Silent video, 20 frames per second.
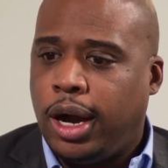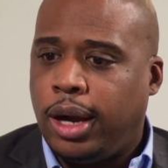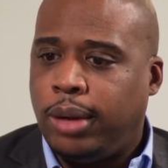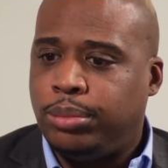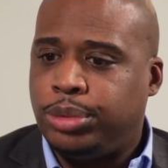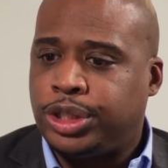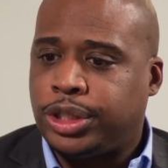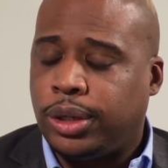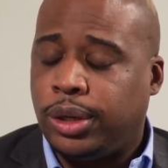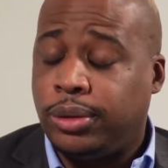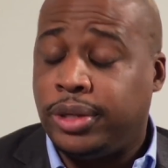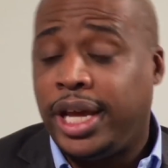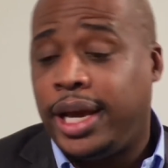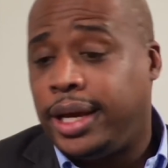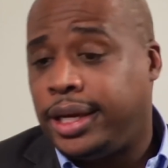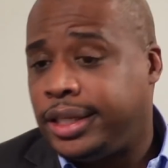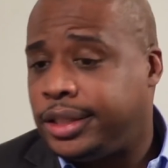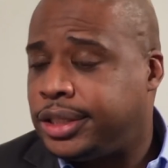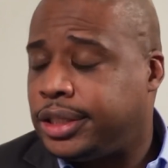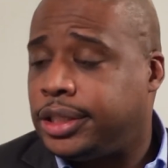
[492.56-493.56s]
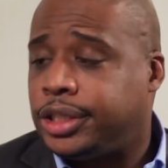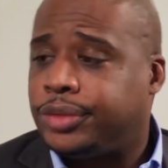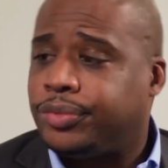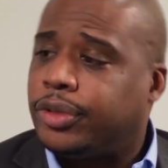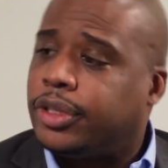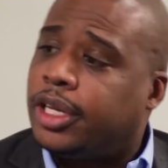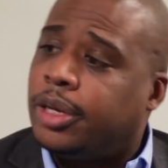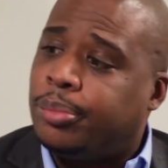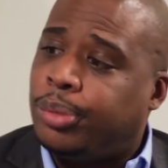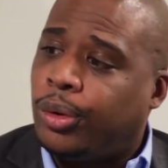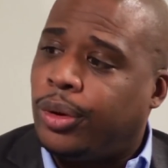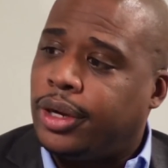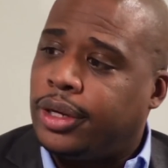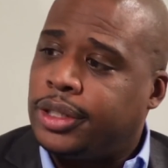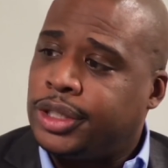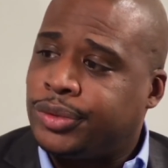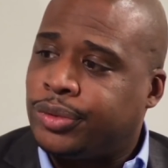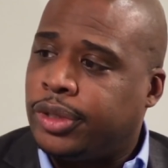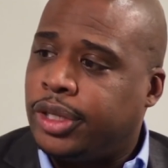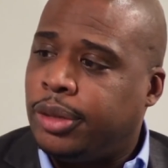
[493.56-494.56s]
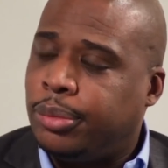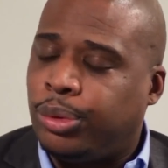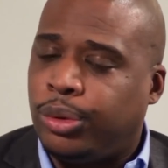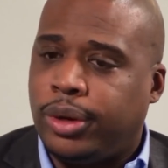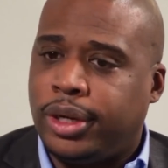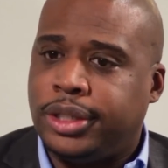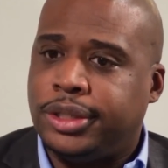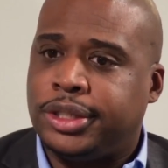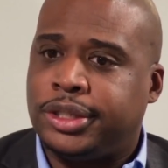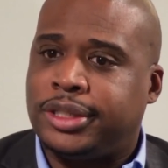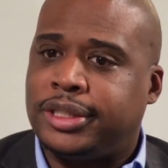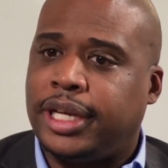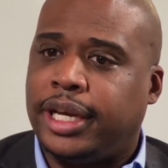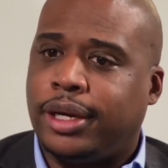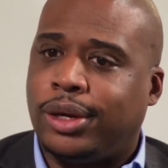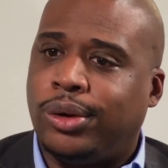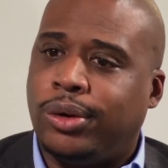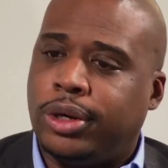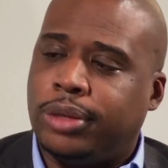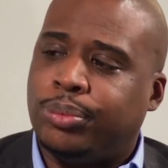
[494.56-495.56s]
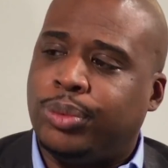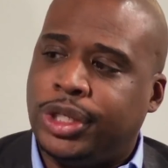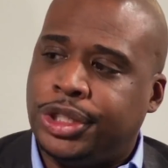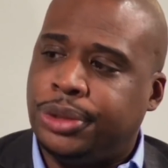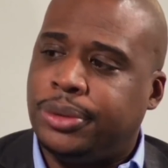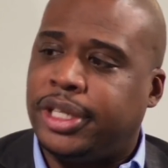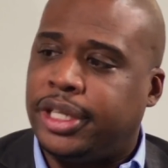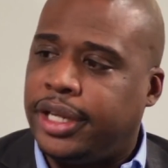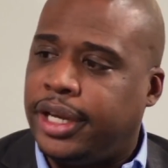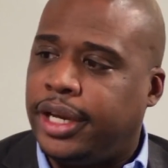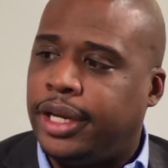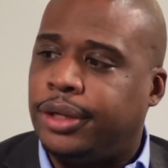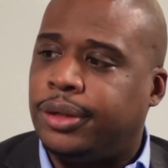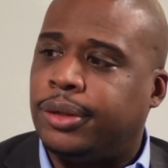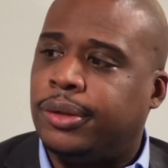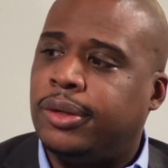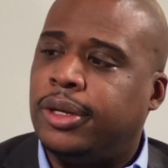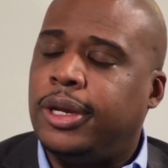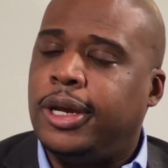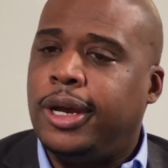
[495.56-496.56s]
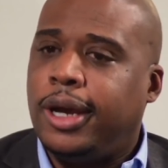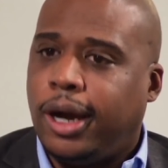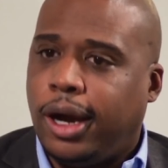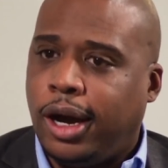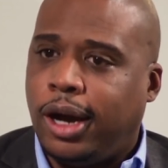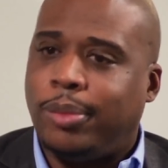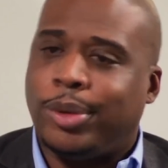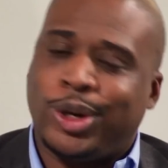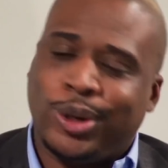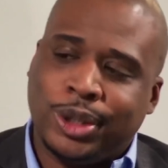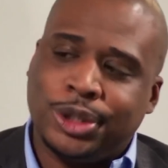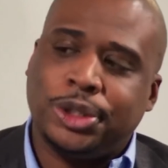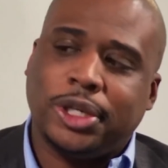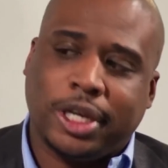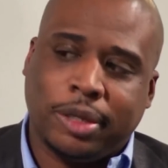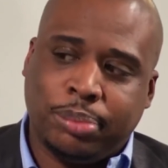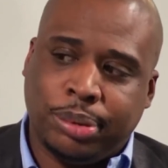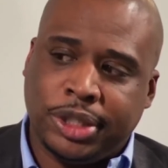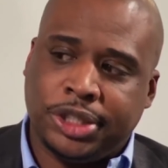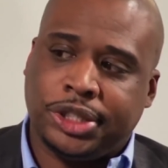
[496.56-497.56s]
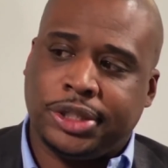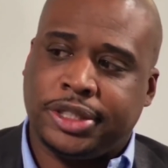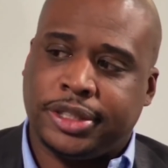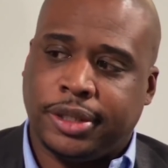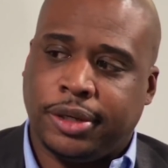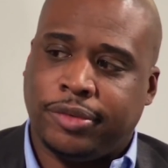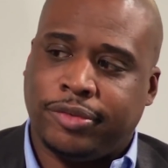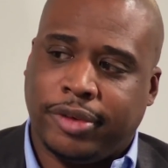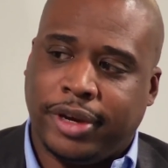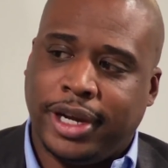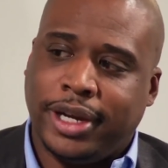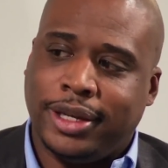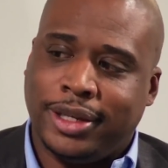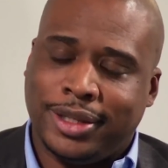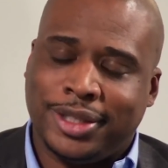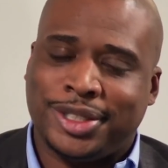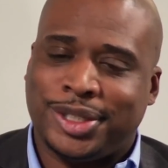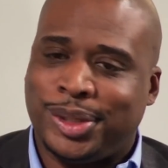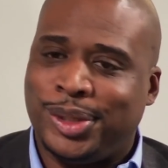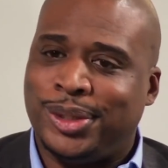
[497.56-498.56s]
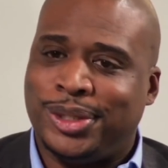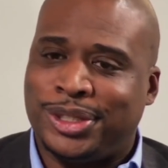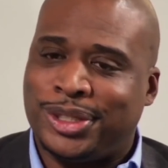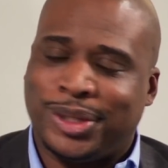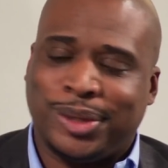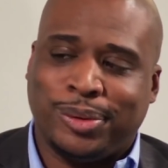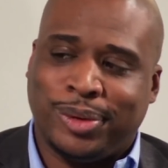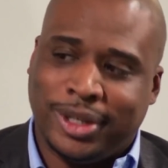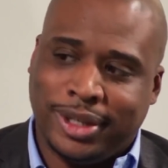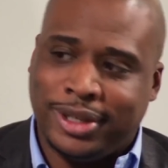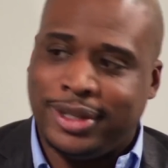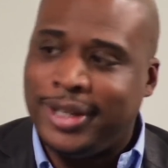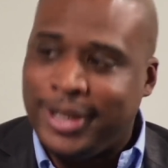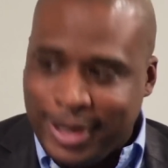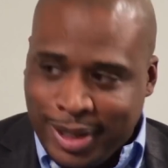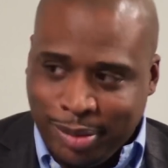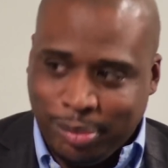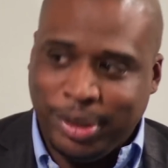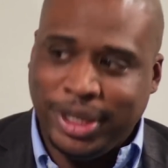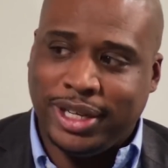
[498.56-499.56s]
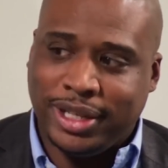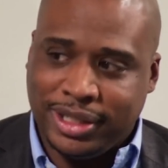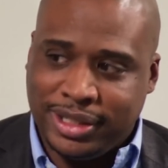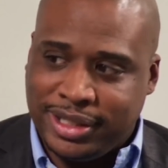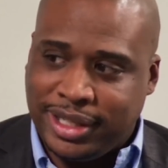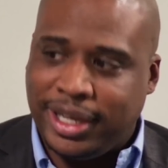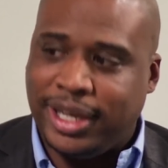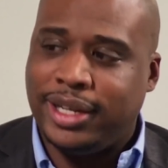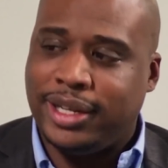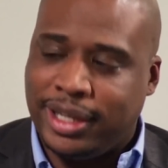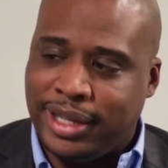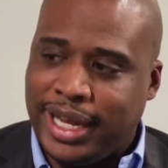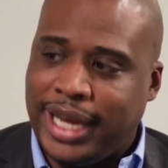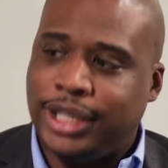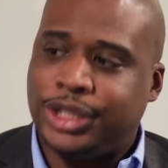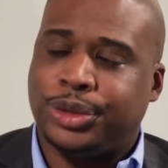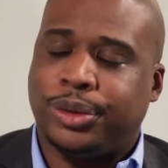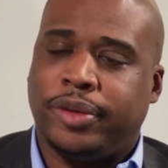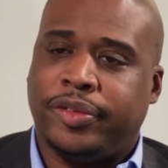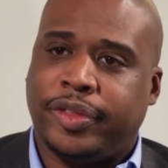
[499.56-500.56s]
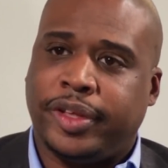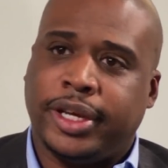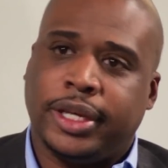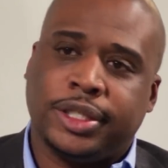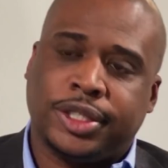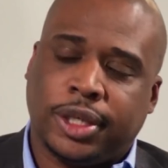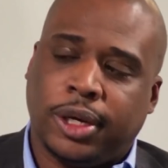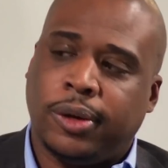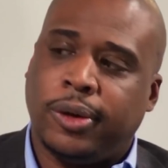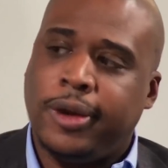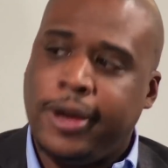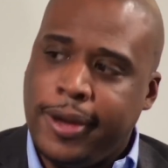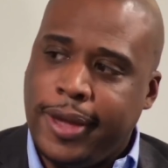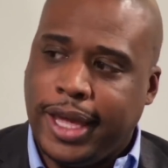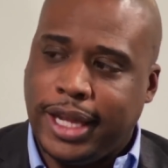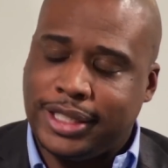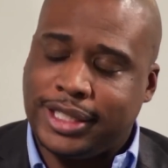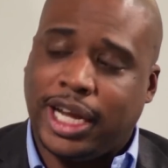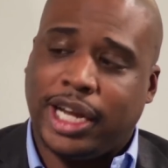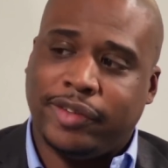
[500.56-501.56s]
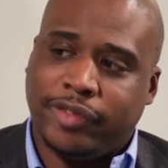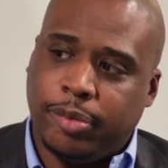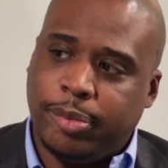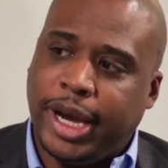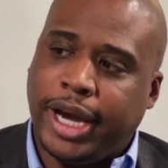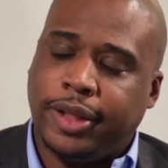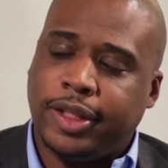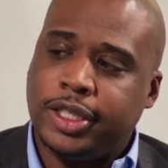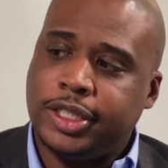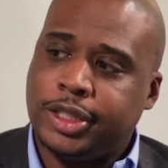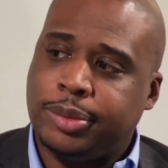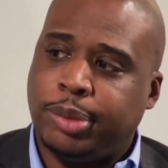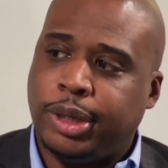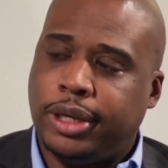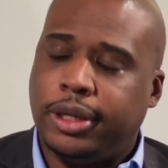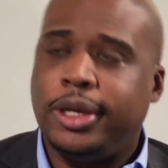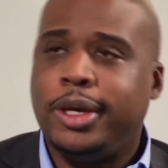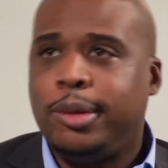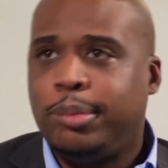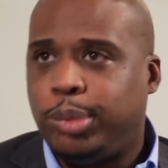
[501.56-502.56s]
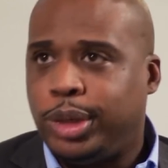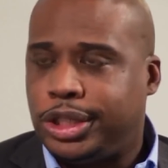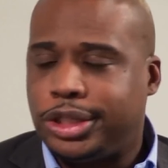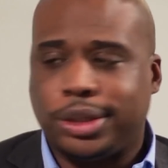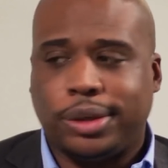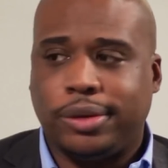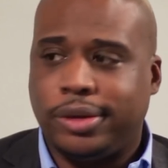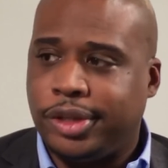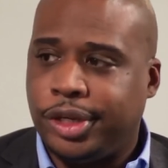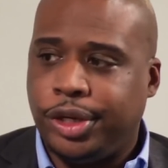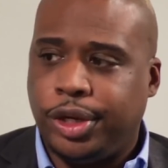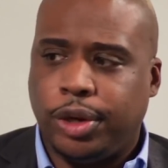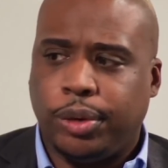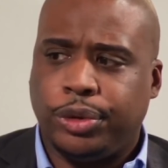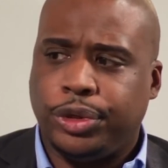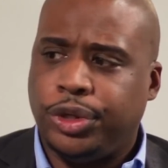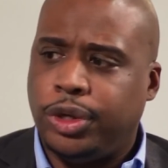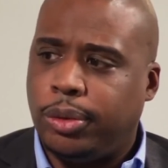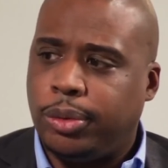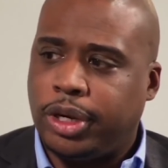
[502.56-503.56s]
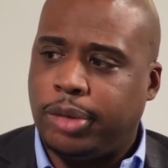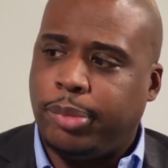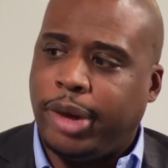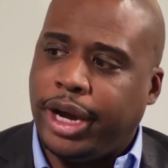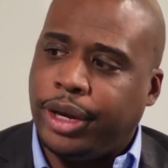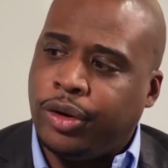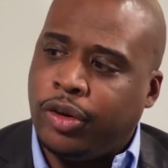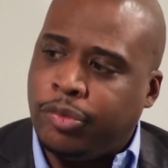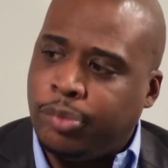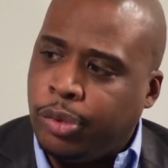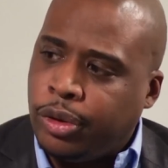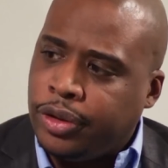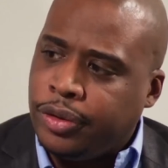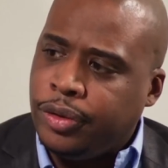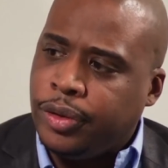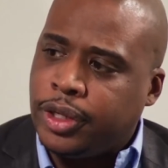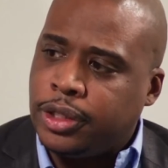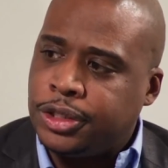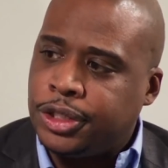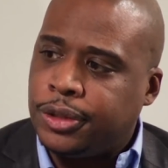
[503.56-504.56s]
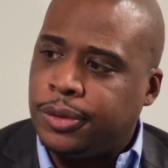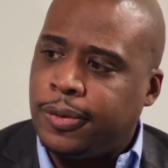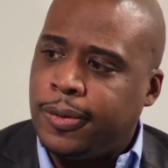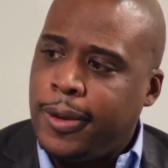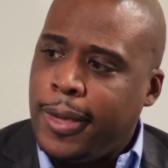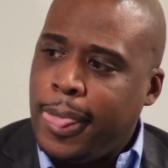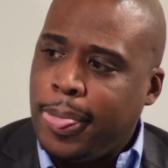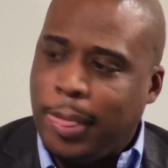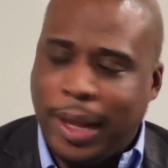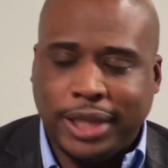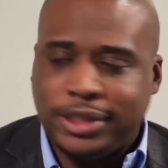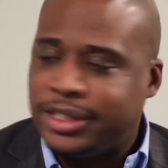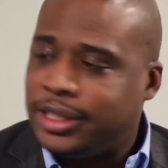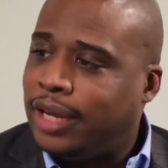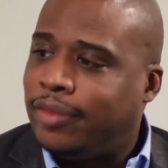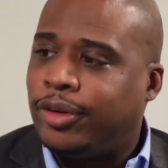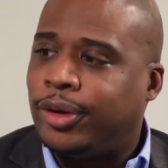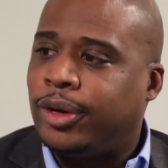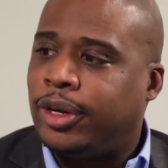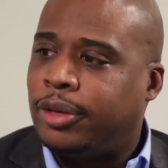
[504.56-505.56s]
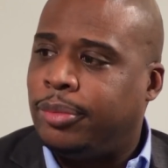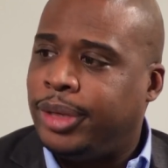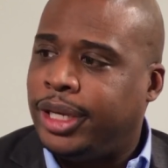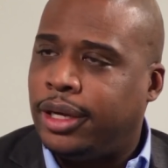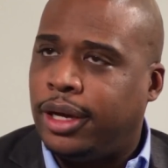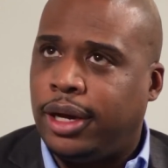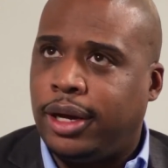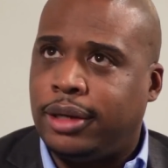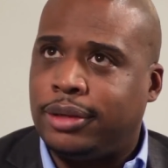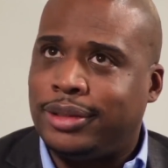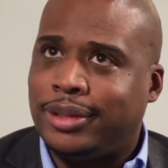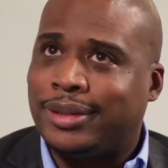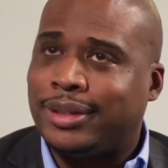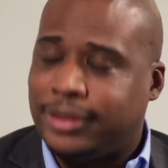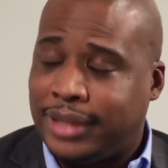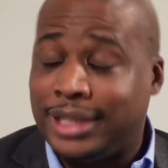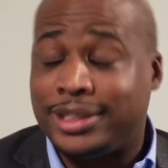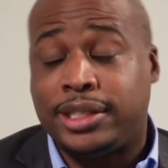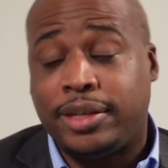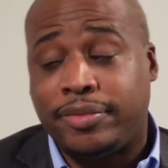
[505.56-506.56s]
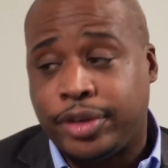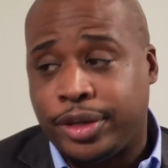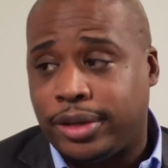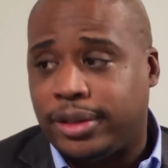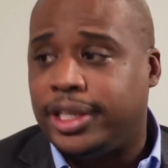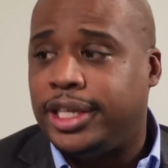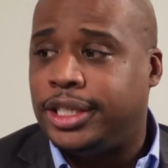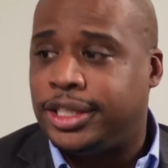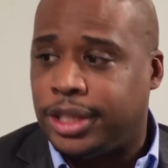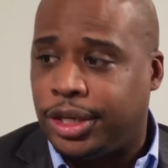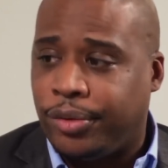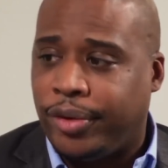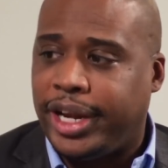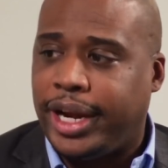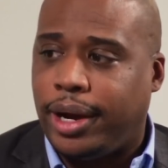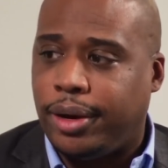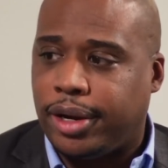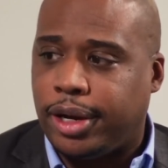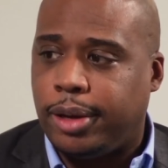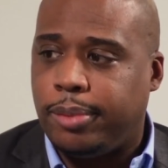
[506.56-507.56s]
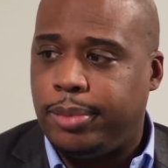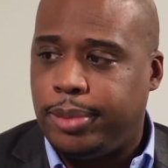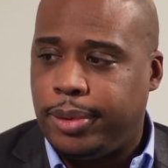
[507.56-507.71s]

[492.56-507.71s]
So yeah, it's really important. It's really important. Just take on what you can handle. Of course, you got to push yourself, right? So you just don't want to be content and that sort of thing. So it's kind of a balance, but certainly you don't want to bite off more than you can chew. That's never going to lead to a great outcome.